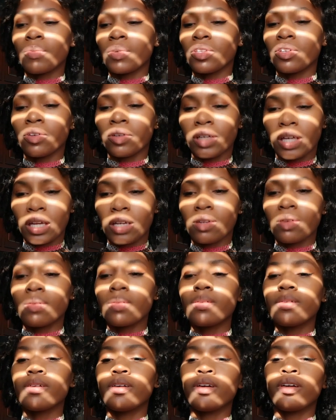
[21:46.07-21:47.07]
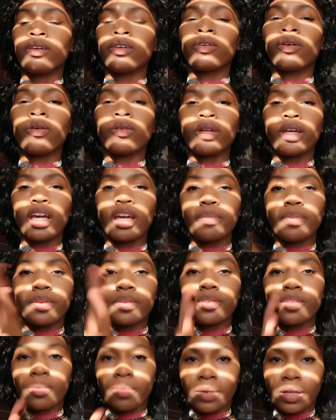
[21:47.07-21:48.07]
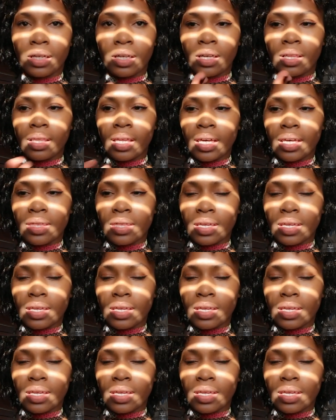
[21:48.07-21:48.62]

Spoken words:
with your Kindle, you're only able to read it like